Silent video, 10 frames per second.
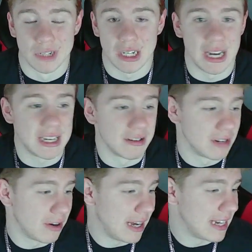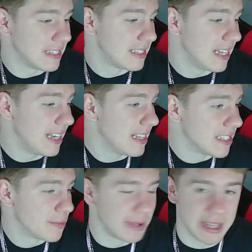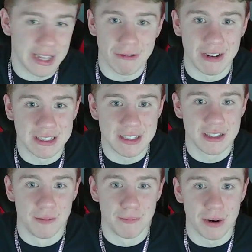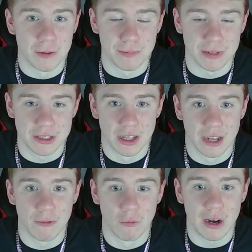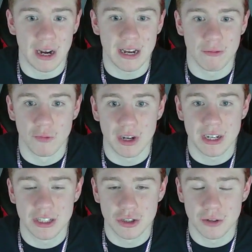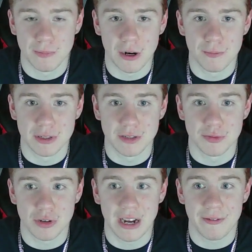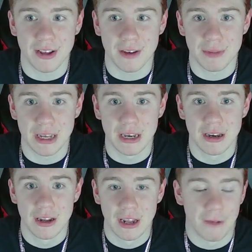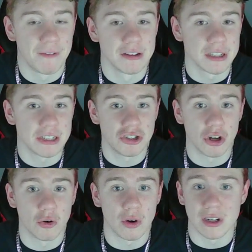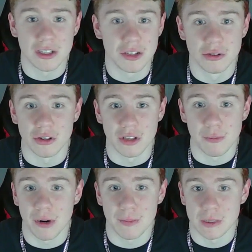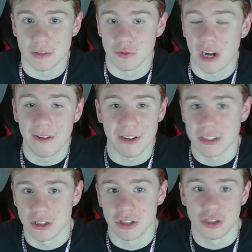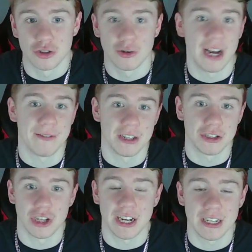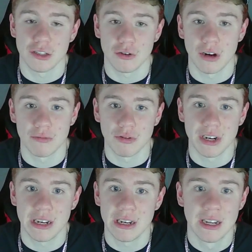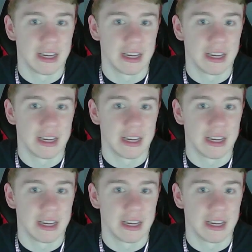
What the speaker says: I don't know how to say this, but like, what's the purpose? Like, what is your purpose of driving? I mean, it feels like Zhou Guanyu's only purpose of driving is to just drive at the Chinese Grand Prix.